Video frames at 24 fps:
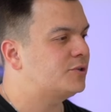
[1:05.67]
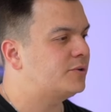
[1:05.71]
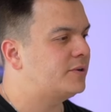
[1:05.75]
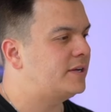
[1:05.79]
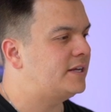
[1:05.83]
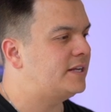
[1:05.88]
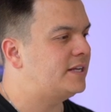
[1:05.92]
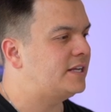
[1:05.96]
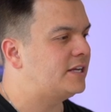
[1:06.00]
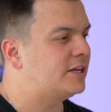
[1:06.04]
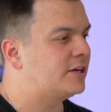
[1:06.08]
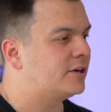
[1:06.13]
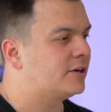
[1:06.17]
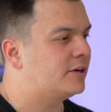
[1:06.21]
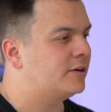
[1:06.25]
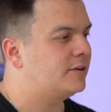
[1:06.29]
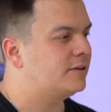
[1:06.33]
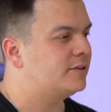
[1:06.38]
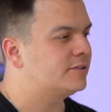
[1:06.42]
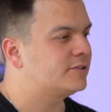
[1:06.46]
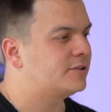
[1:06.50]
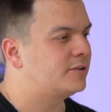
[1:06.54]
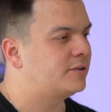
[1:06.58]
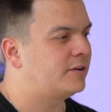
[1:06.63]
you're in here,
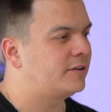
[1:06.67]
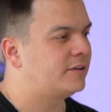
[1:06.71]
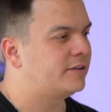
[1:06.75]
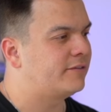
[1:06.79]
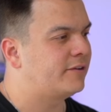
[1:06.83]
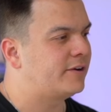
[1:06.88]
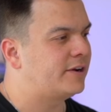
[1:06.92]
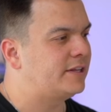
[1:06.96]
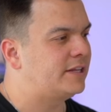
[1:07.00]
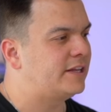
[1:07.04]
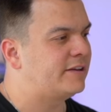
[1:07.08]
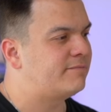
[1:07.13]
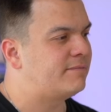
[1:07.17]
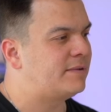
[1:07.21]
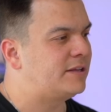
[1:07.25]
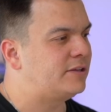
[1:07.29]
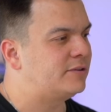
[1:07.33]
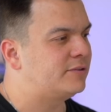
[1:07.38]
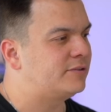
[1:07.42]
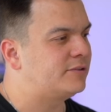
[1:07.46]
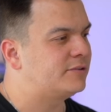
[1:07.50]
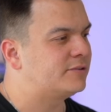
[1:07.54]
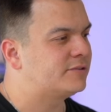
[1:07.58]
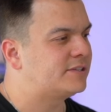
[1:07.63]
so on the very left menu,
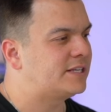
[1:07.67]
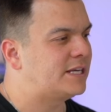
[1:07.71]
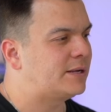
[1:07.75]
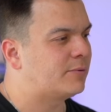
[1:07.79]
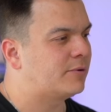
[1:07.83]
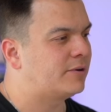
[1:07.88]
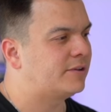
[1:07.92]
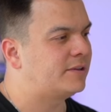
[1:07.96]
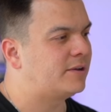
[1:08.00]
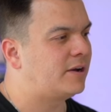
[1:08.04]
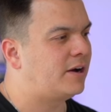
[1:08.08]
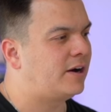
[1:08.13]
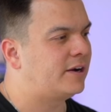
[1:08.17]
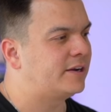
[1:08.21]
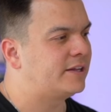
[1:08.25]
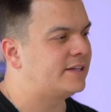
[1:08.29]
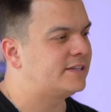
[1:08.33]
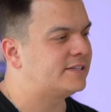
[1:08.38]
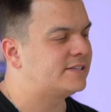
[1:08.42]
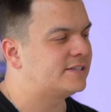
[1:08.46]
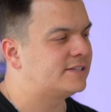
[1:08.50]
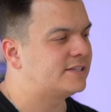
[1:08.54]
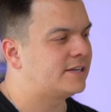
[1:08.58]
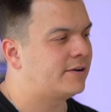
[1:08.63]
you'll see we're in the
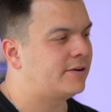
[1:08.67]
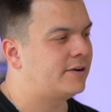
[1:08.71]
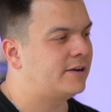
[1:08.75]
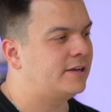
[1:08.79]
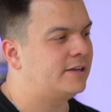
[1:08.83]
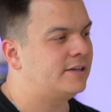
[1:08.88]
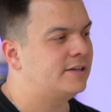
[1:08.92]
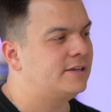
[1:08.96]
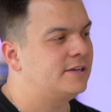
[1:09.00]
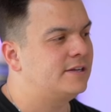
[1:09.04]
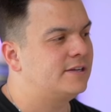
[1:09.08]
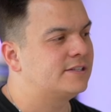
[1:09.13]
audiences area.